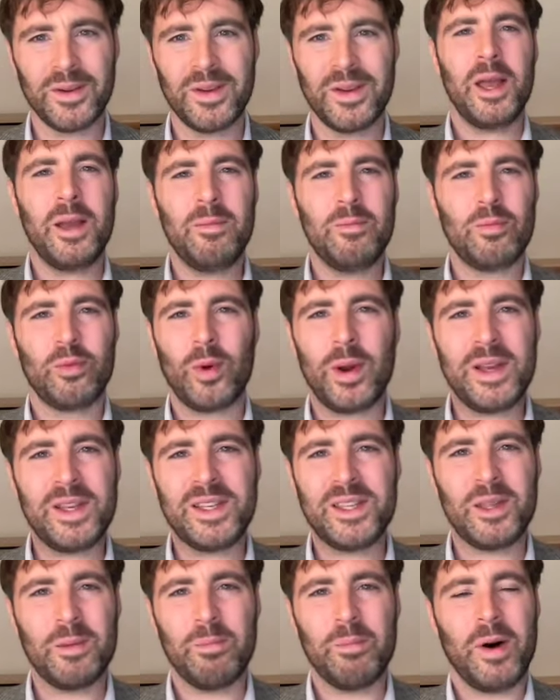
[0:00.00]
embrace
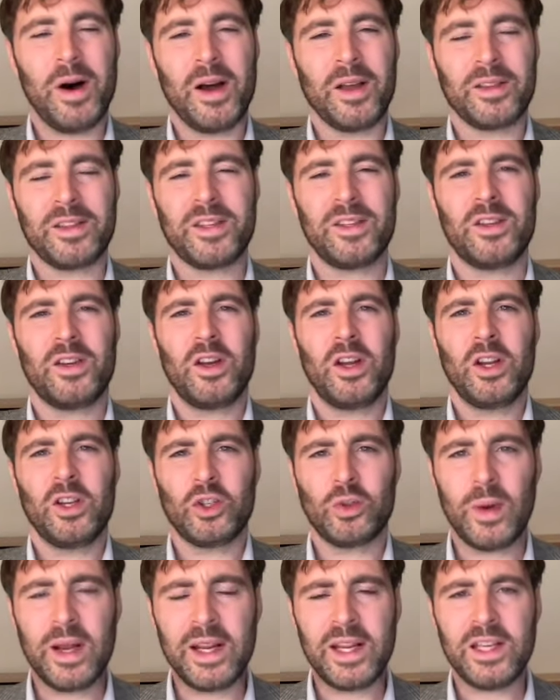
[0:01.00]
the bots,
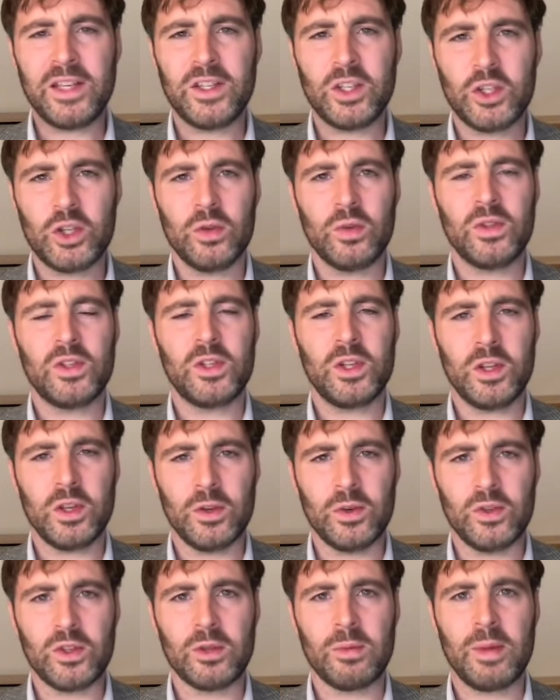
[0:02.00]
training students to
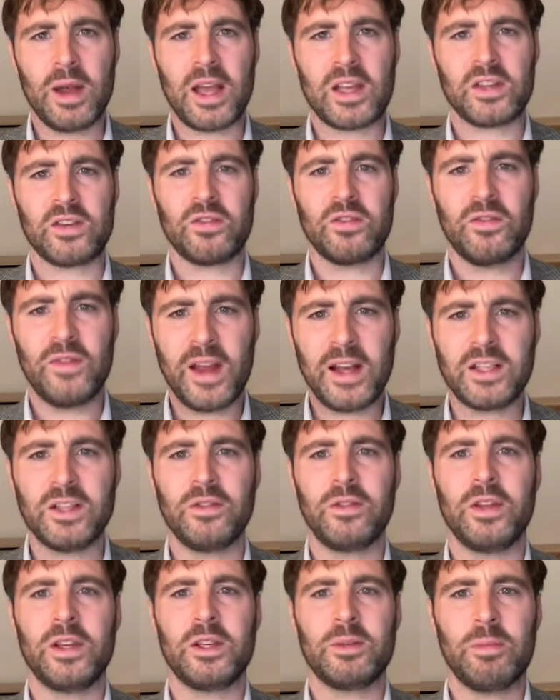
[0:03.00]
use them as
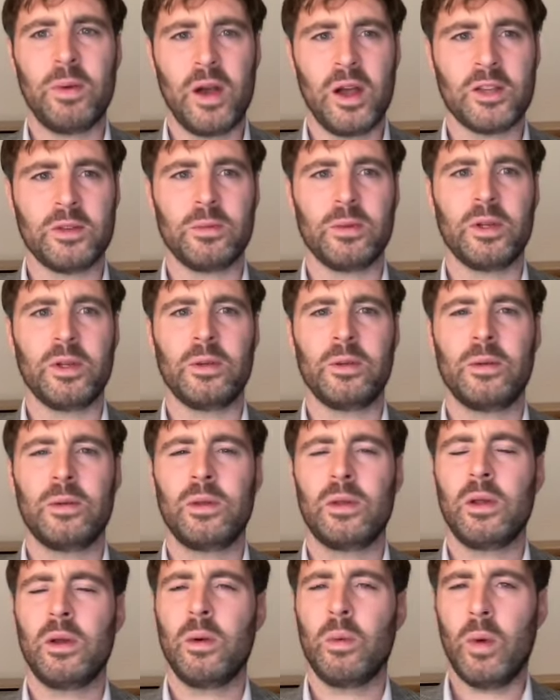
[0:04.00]
effectively as possible
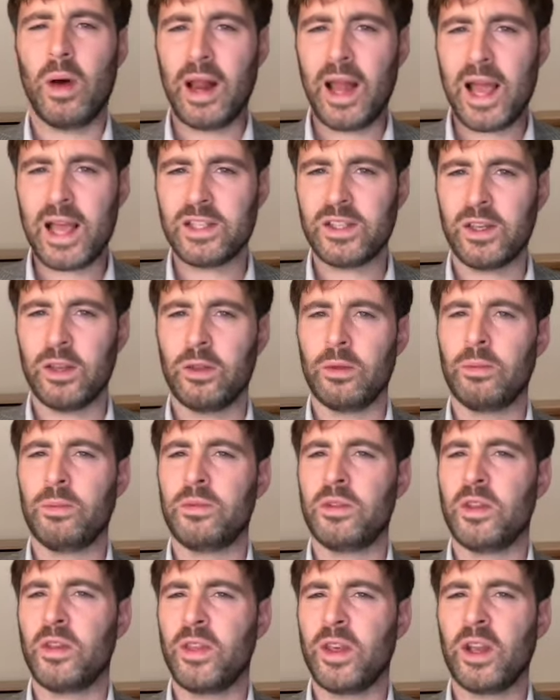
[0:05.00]
while asking them
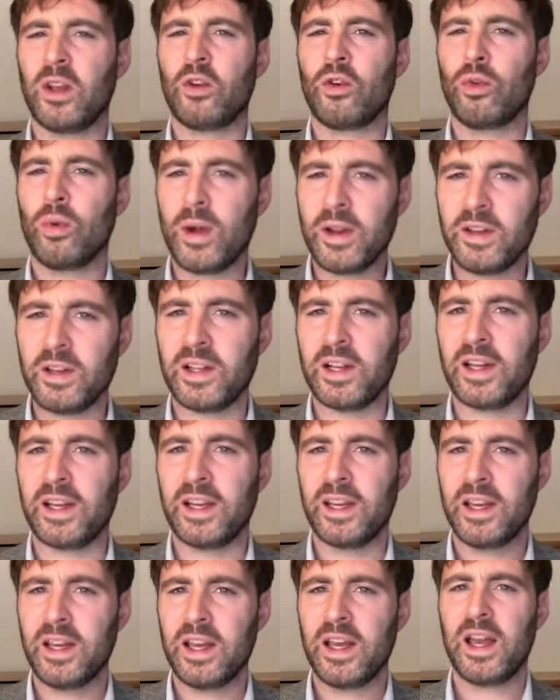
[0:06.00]
to think critically
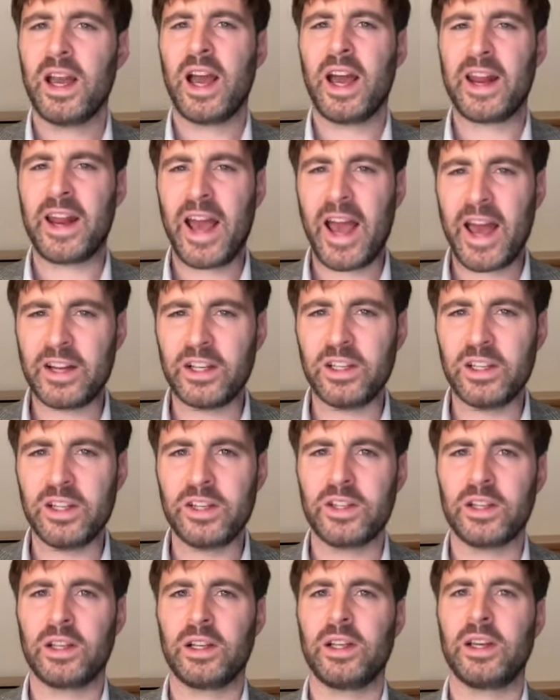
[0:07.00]
and
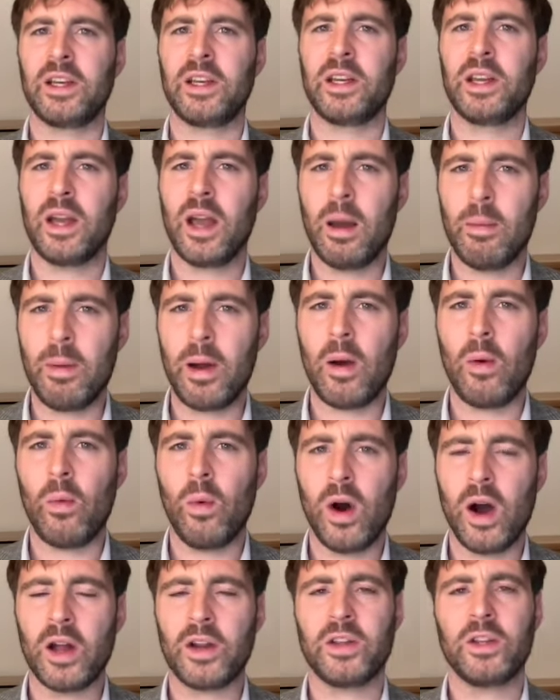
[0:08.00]
analytically about
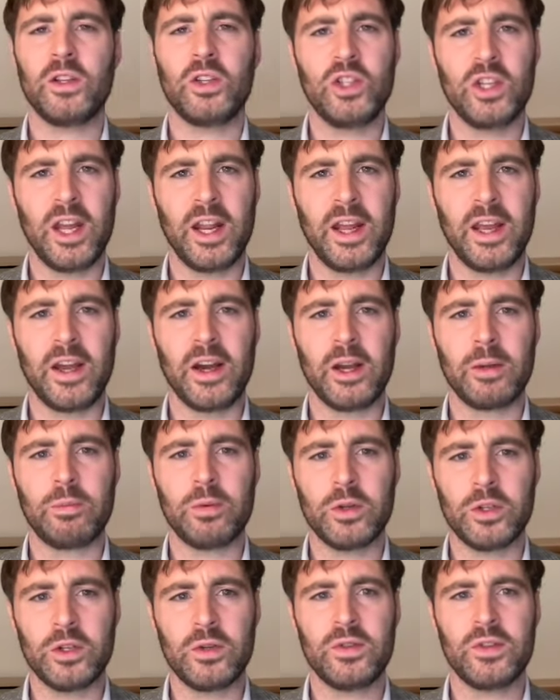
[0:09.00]
what GenAI
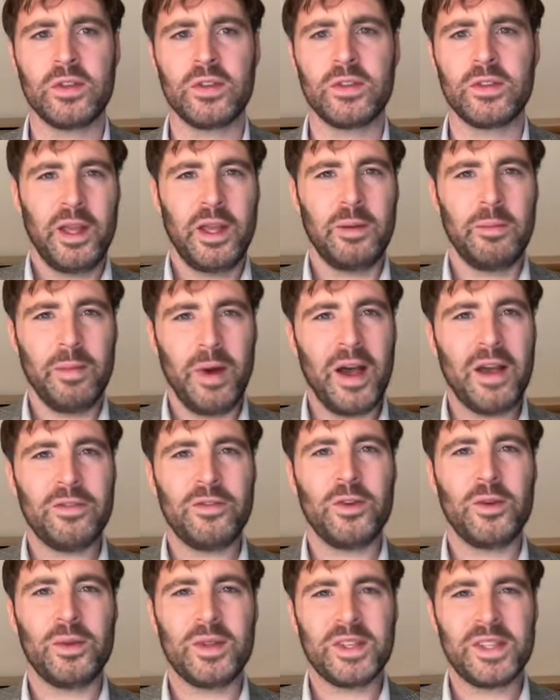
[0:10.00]
produces. In my
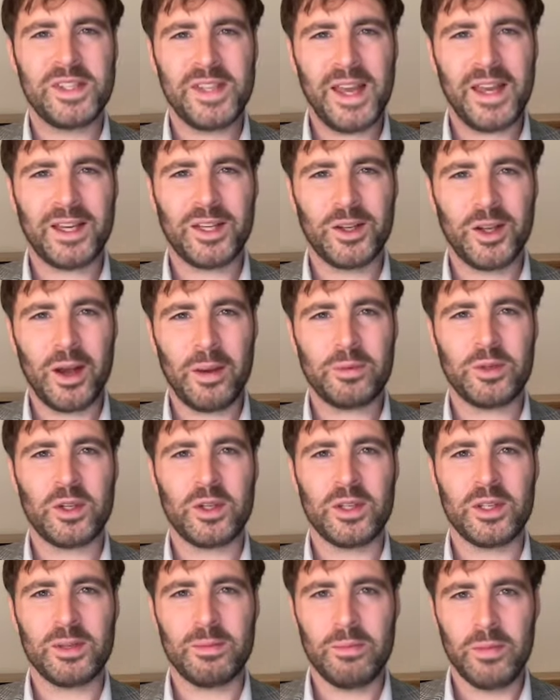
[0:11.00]
view, the second option
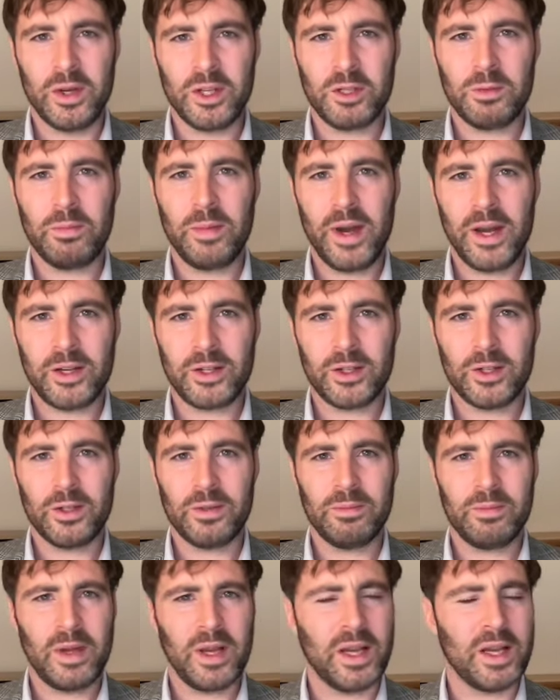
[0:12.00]
is much better,
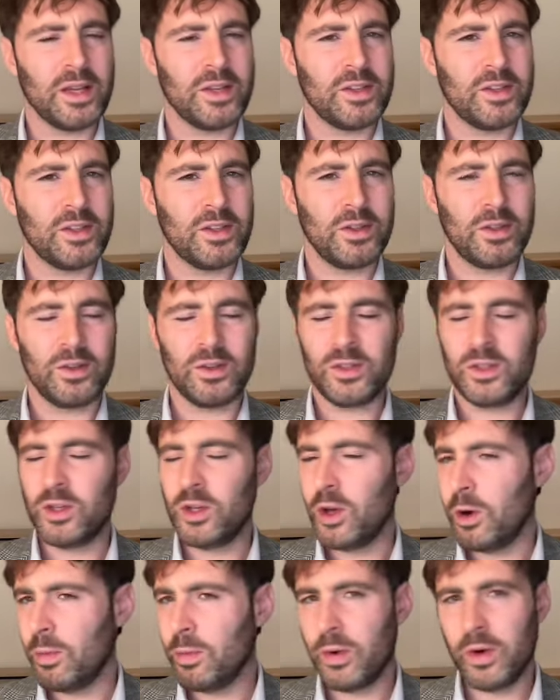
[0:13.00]
as there's
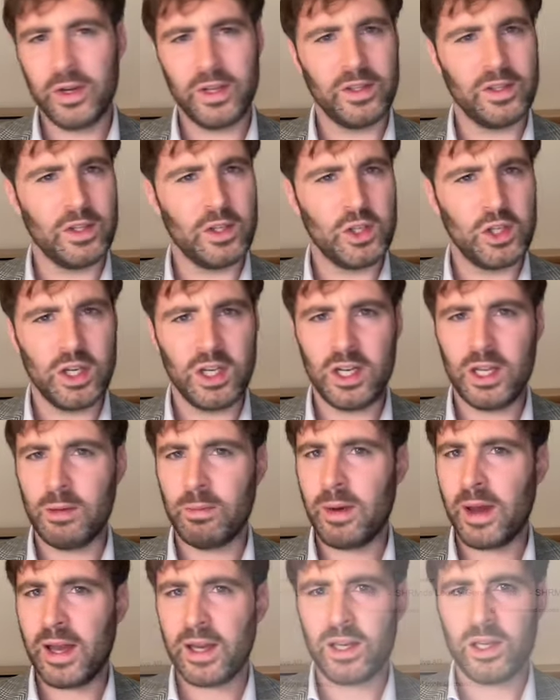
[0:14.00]
no putting the genie
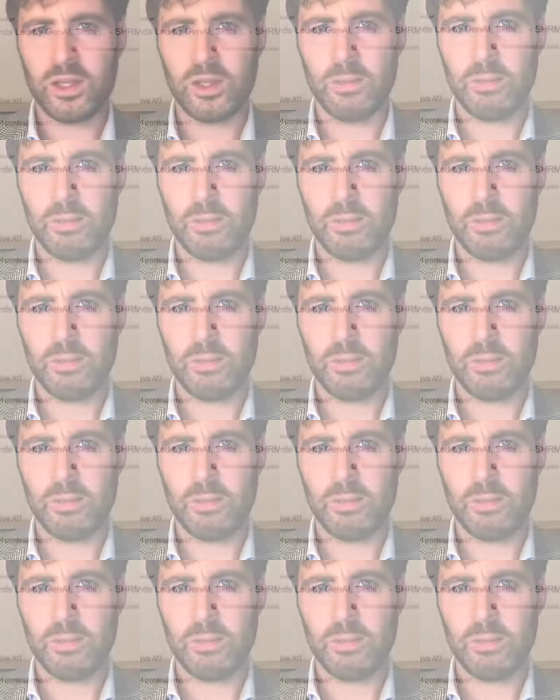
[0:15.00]
back in the